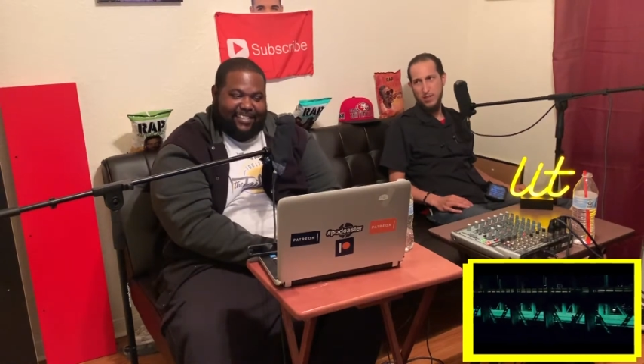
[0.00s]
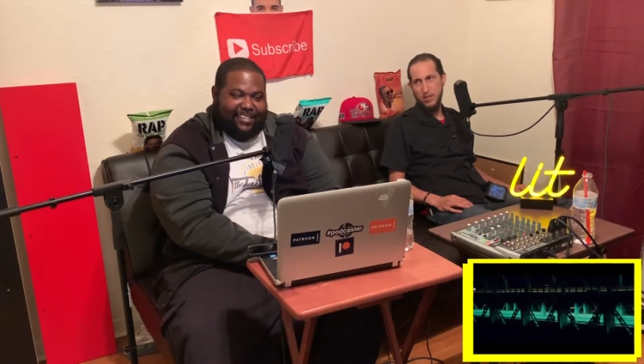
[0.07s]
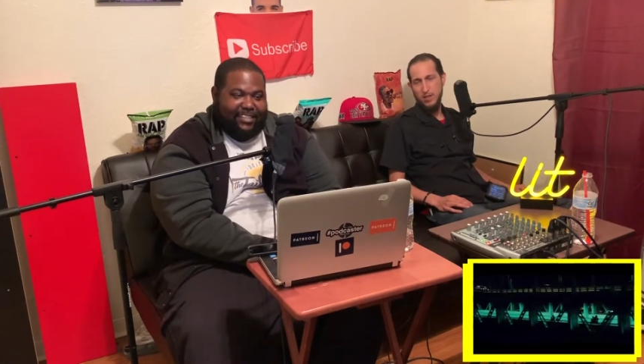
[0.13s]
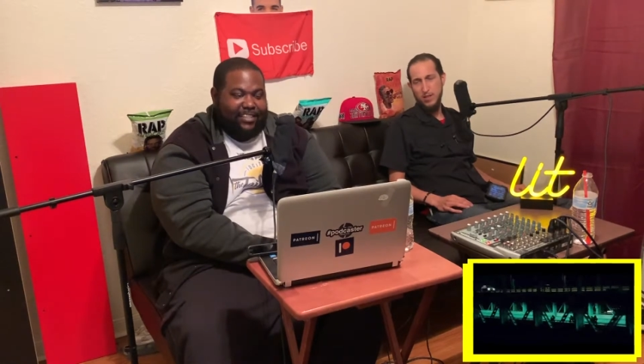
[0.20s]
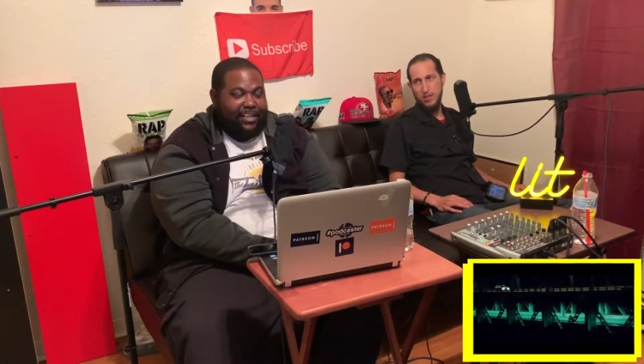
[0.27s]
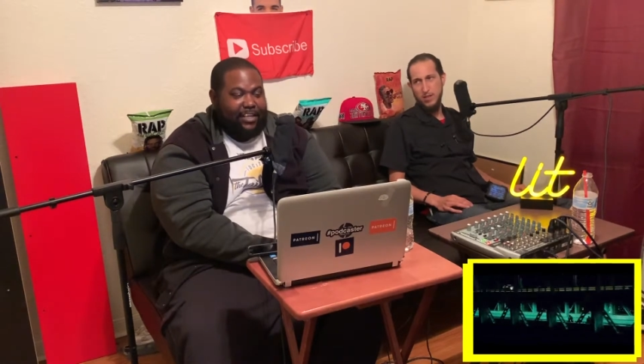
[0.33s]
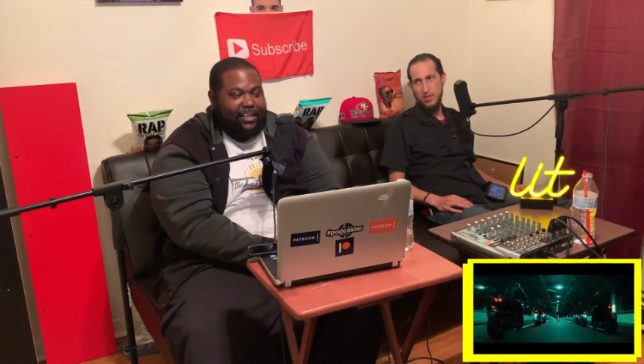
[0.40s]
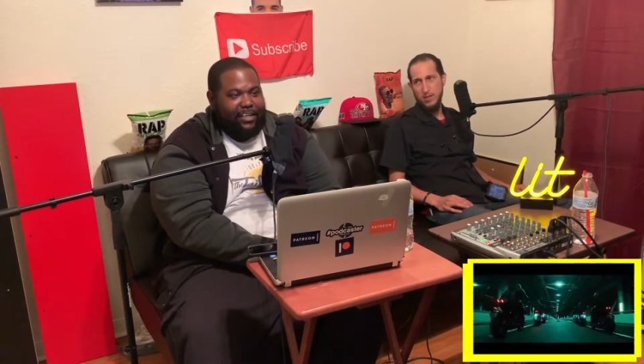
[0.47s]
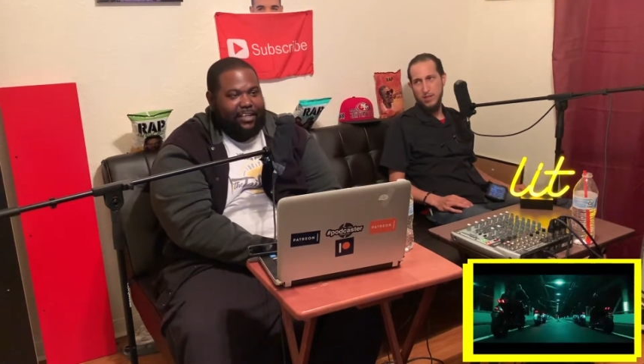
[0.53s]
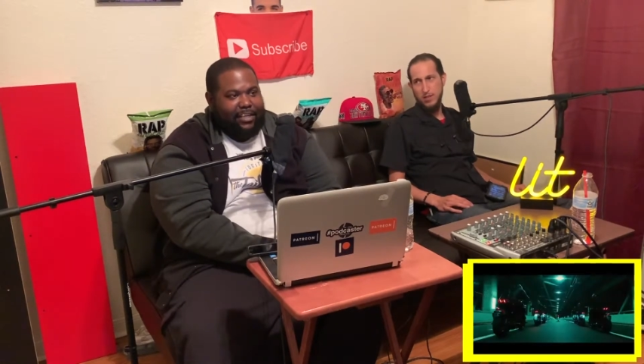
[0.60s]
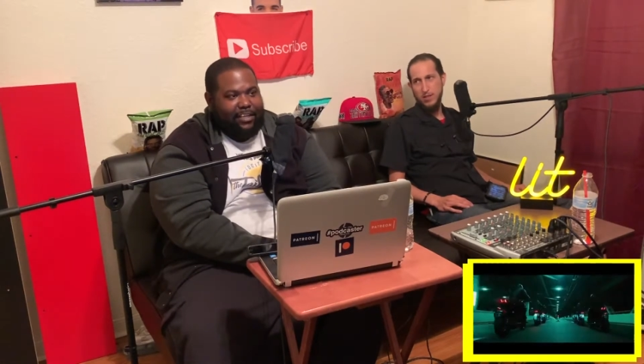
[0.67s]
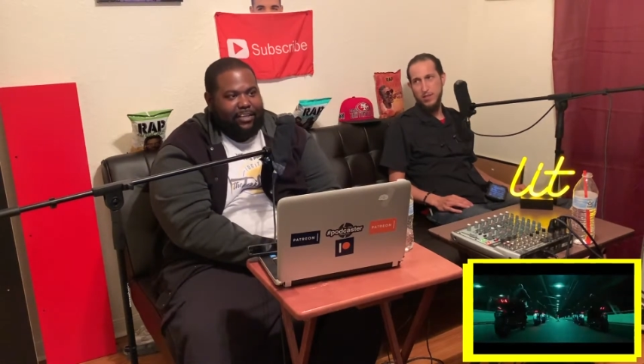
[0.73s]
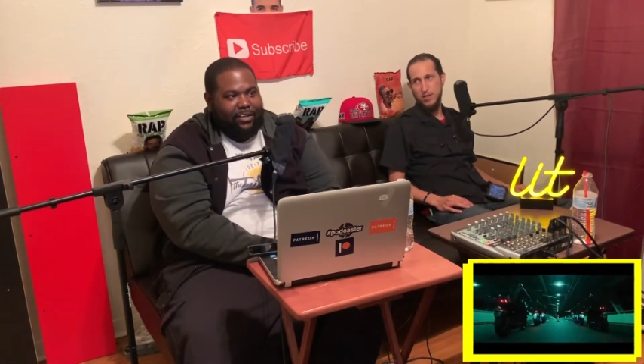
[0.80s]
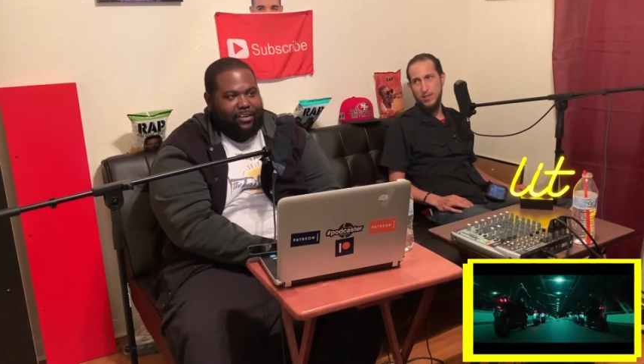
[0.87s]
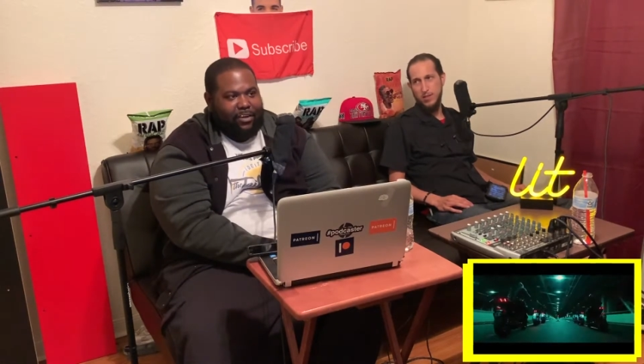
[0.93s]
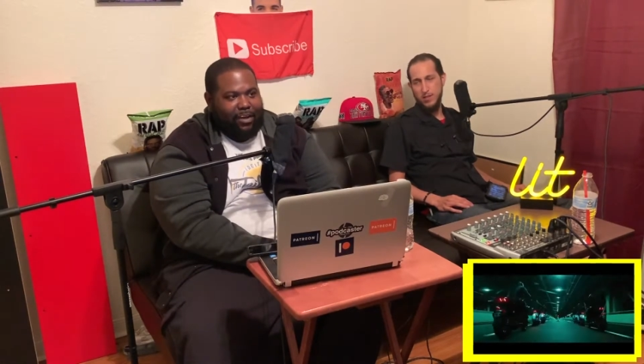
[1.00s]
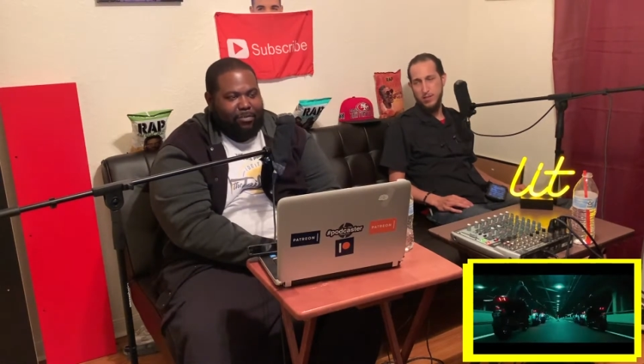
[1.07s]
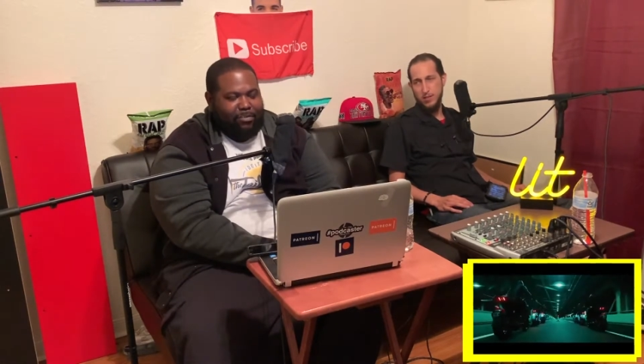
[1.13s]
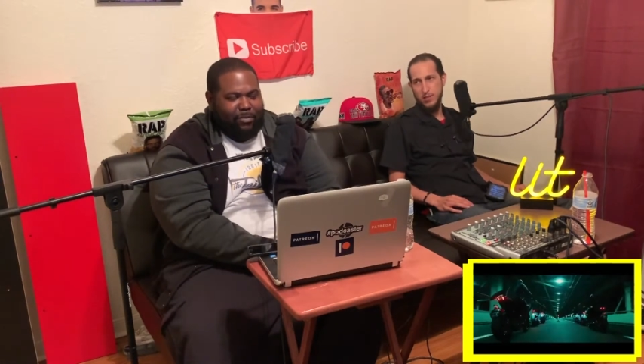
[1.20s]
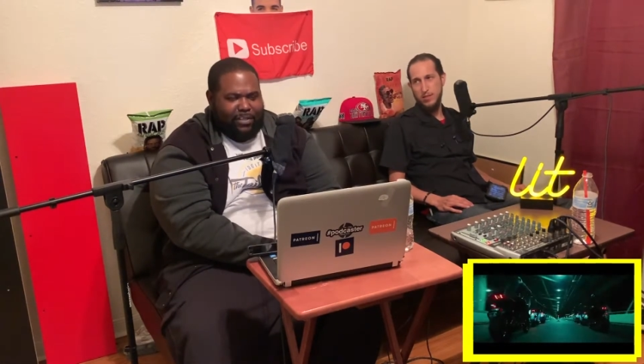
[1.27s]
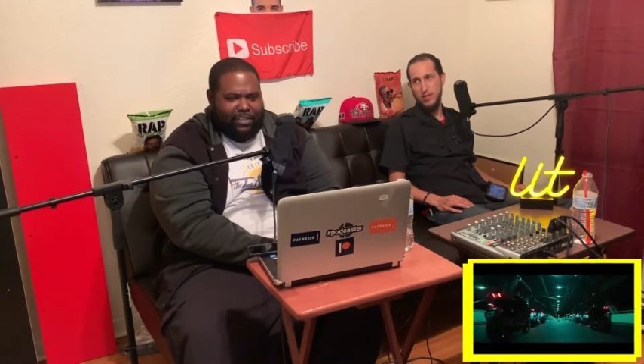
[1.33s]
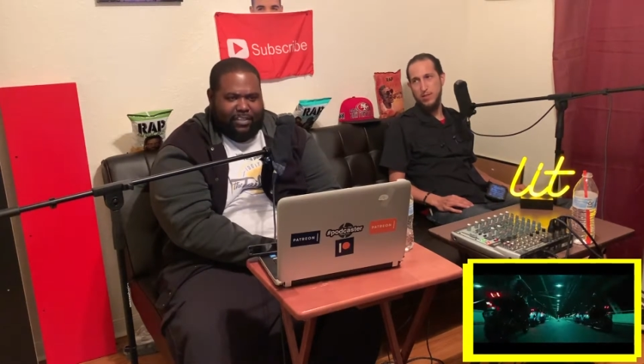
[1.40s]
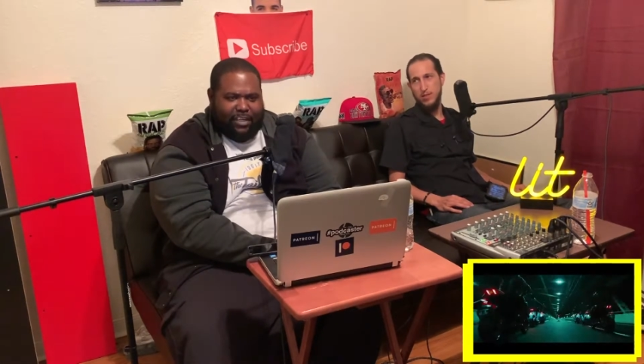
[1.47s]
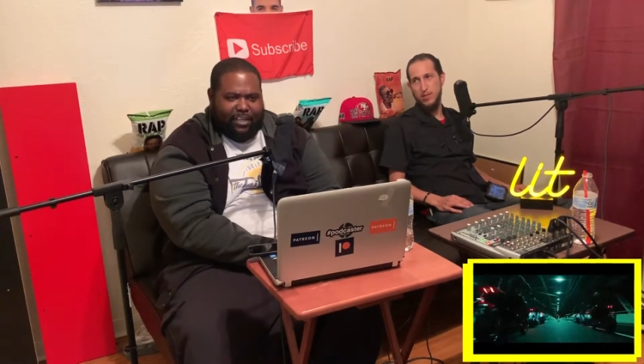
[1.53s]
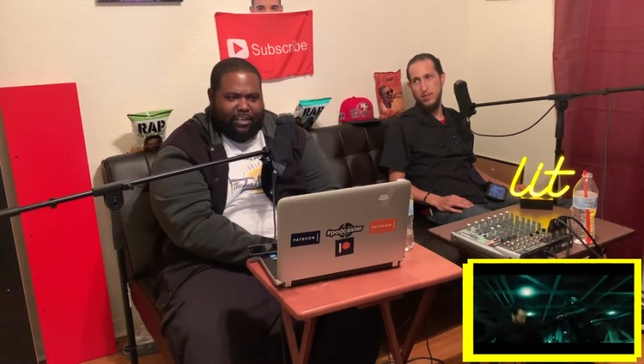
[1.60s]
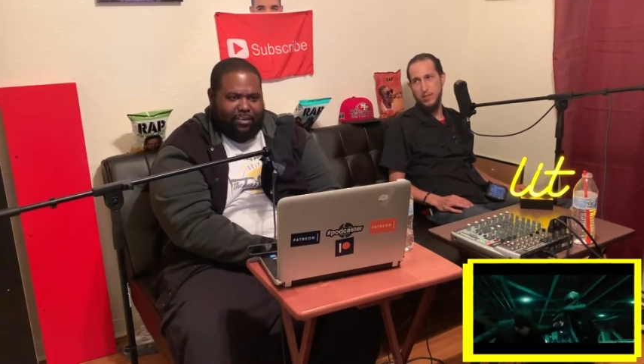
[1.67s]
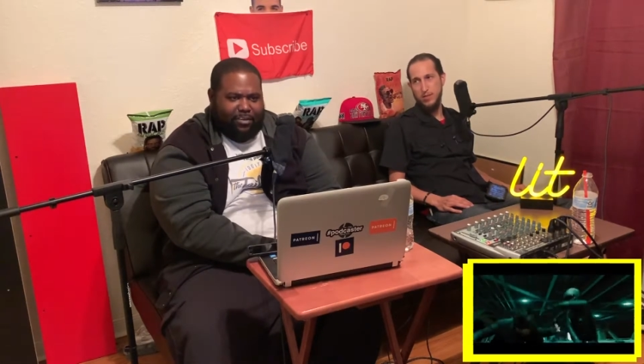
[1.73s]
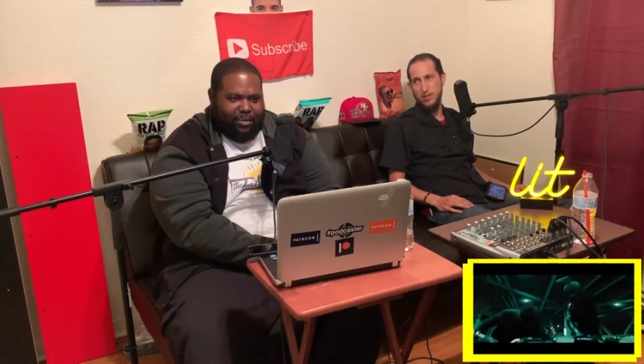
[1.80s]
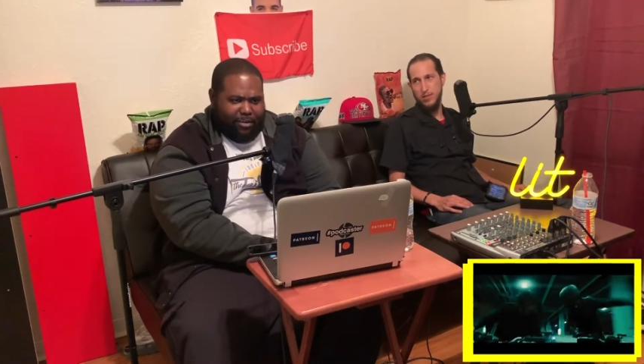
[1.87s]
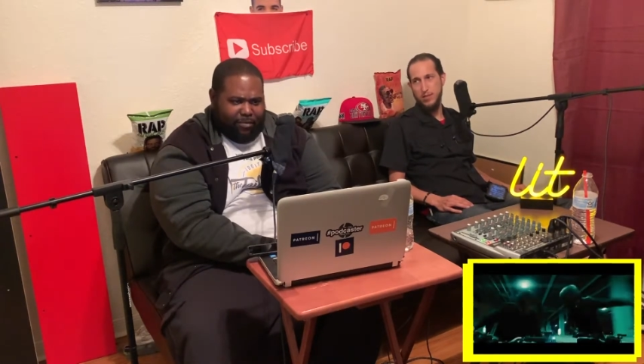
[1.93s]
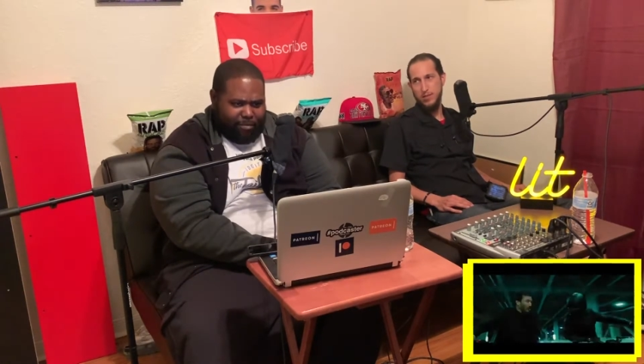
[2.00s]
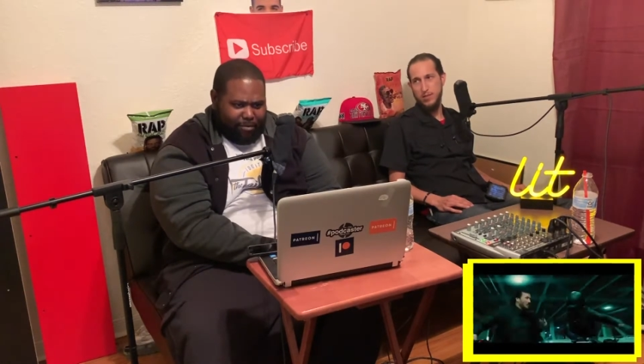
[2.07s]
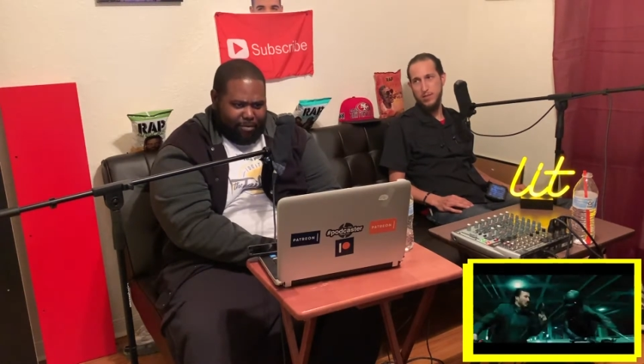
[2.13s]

He, you know, I was watching like a little interview and